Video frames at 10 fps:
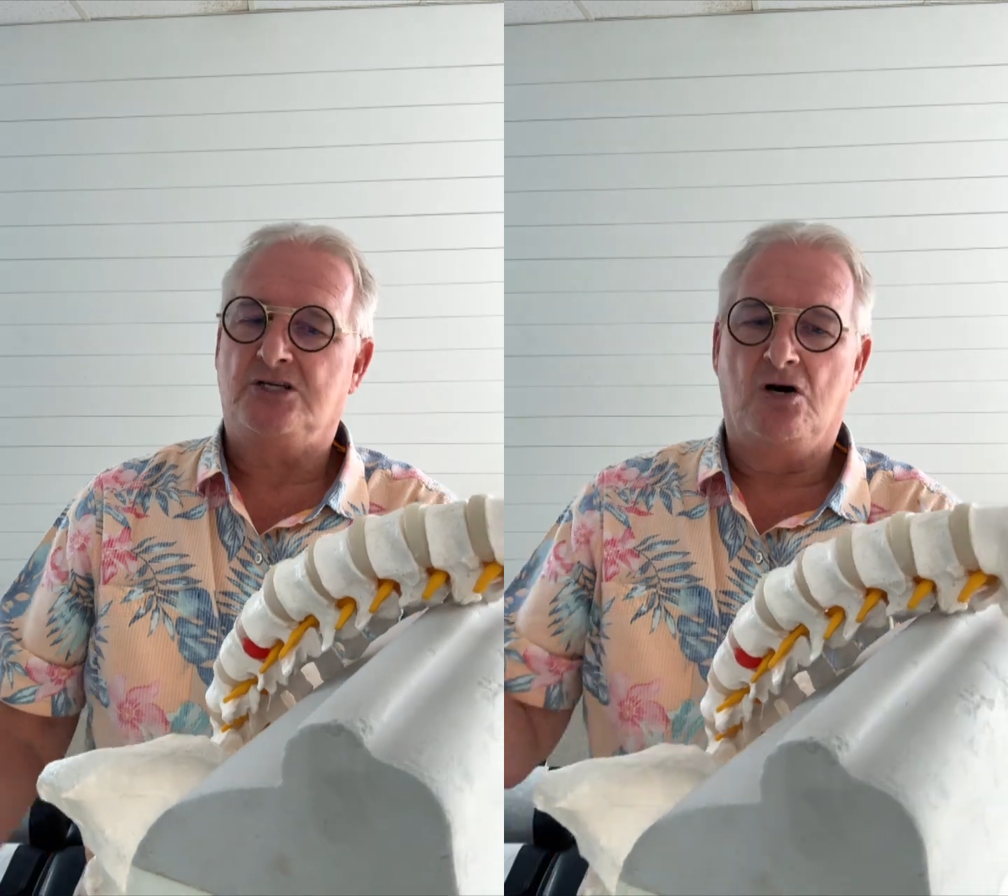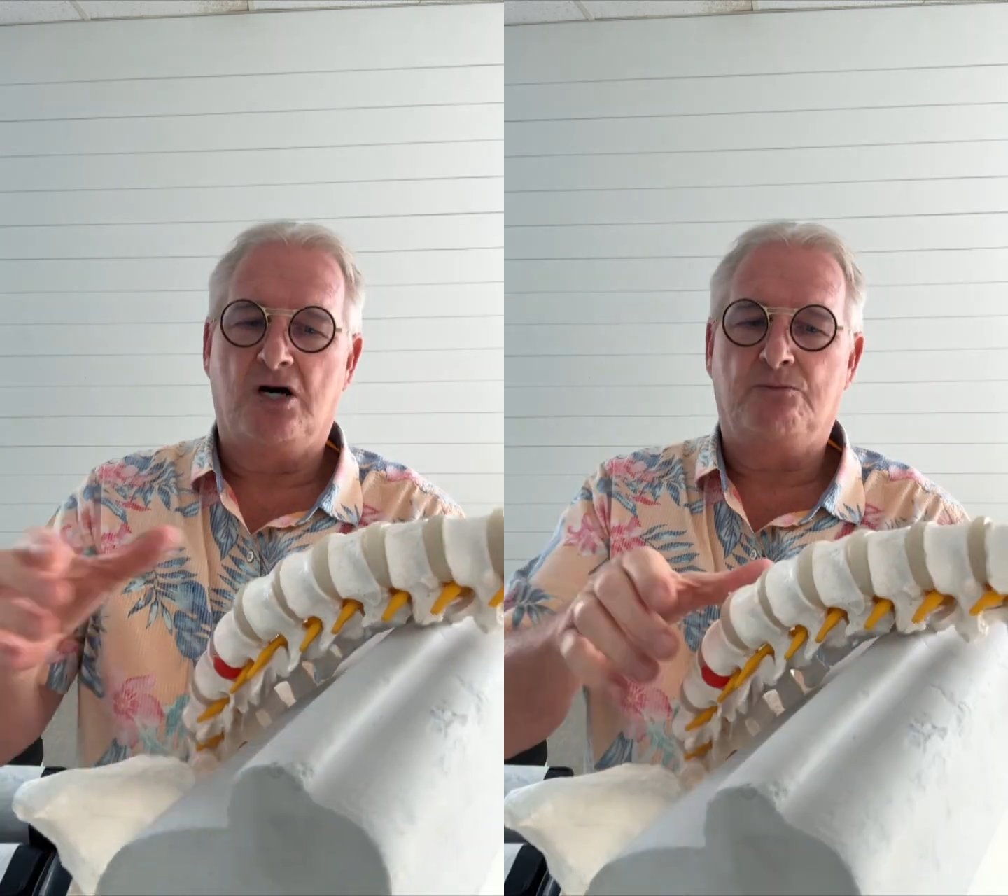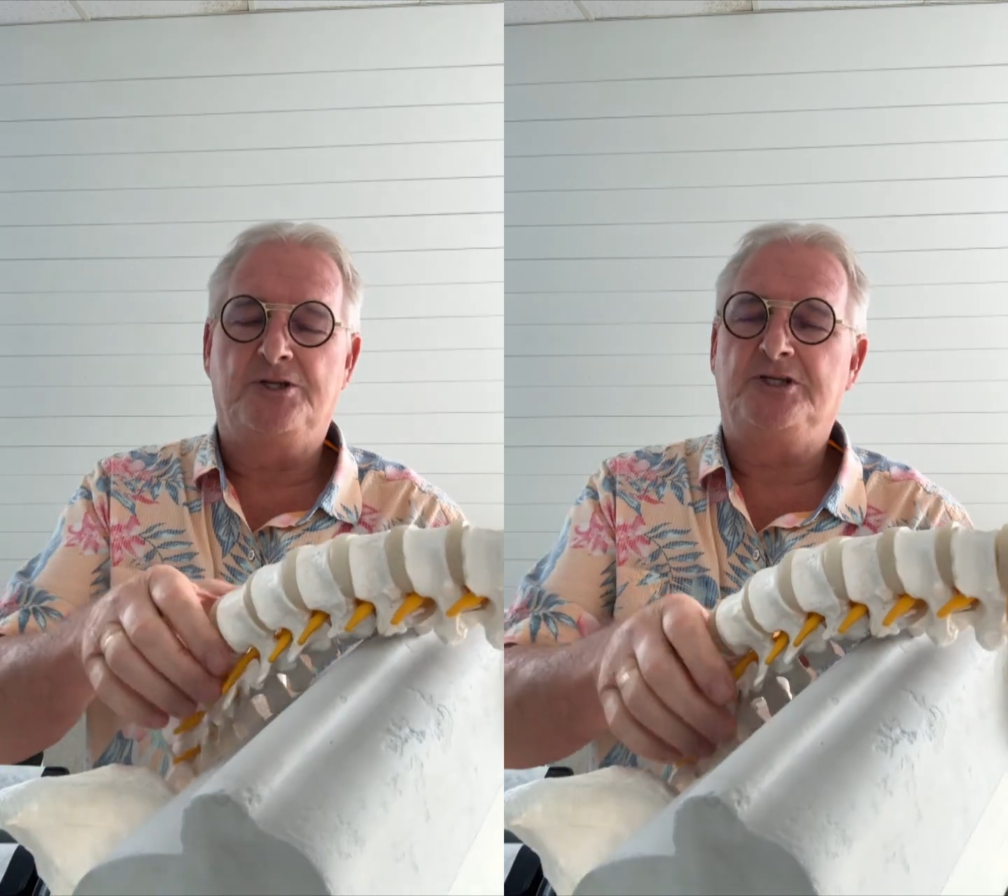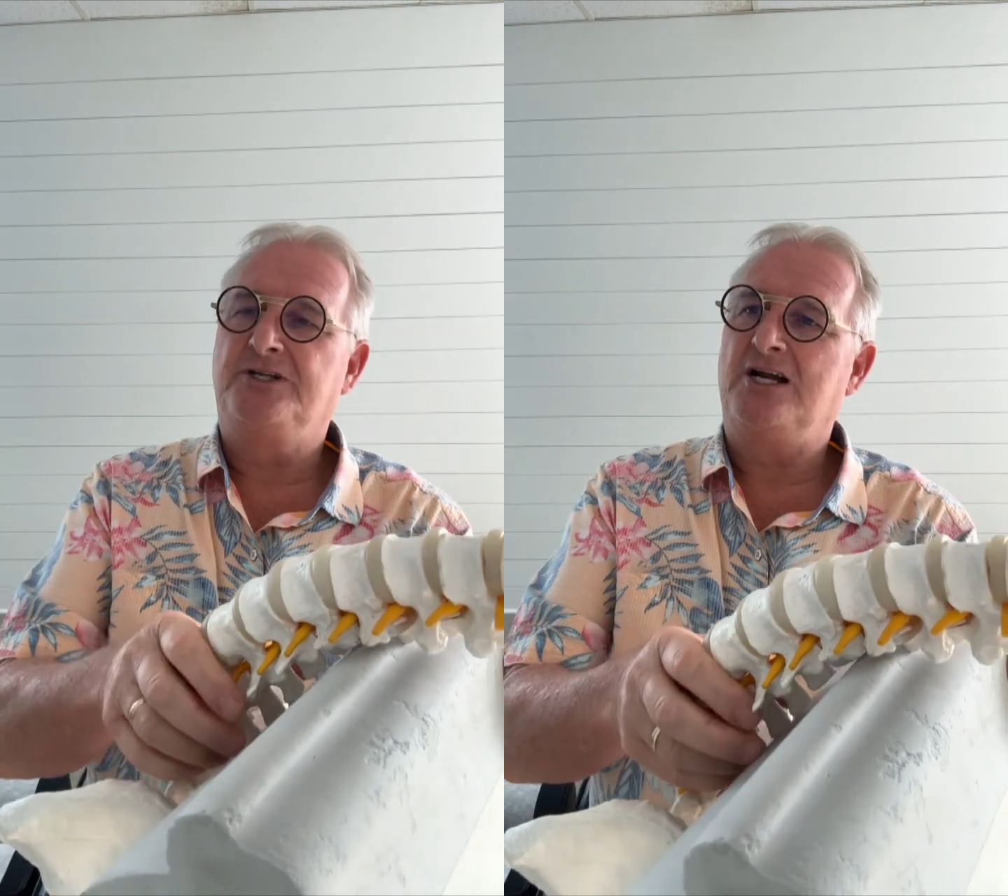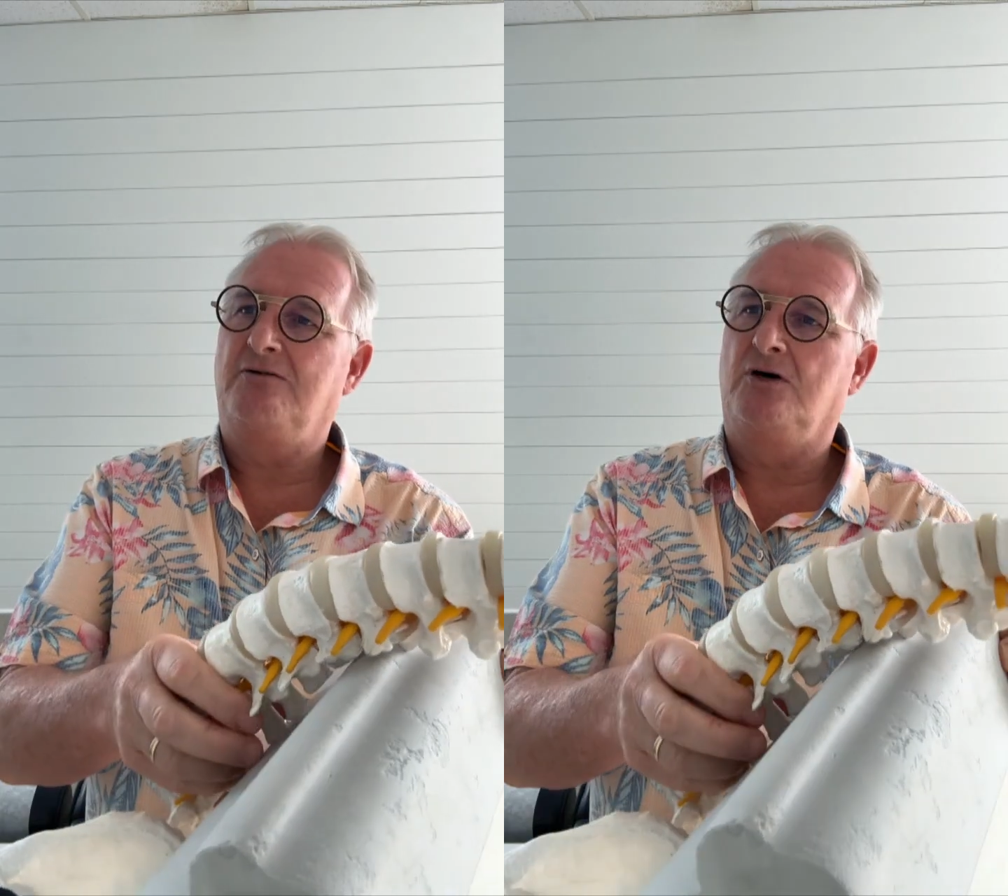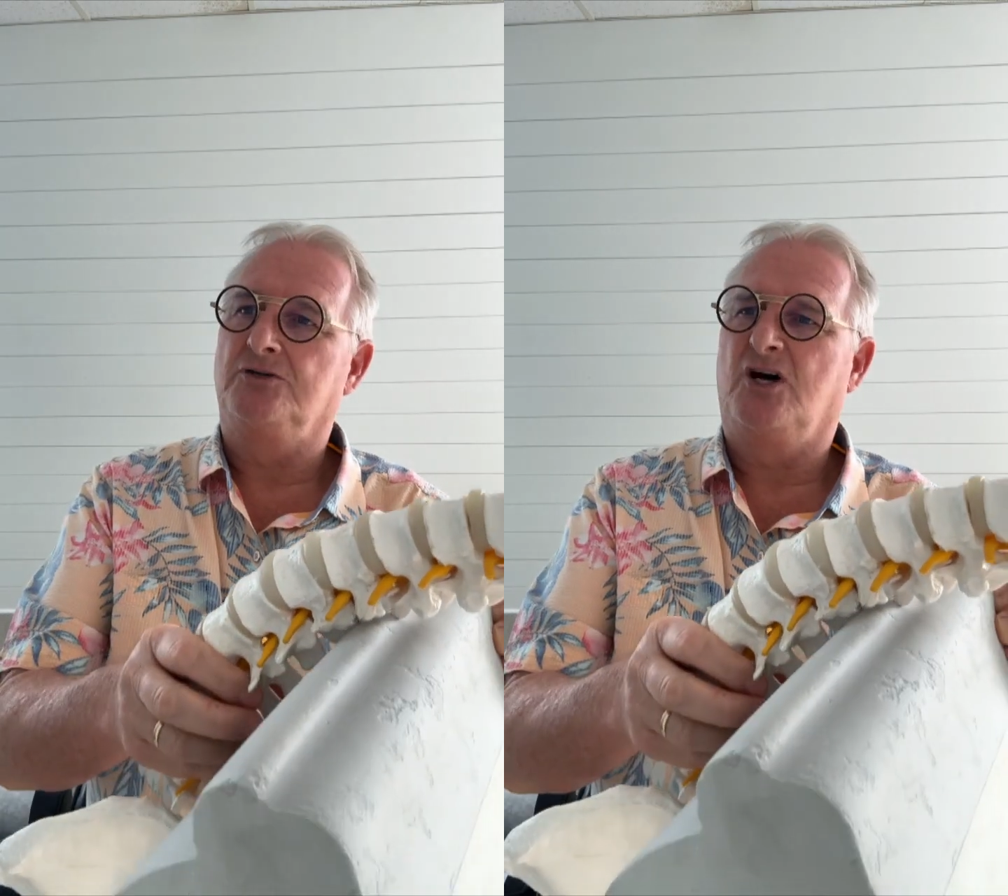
going with your dental rolls?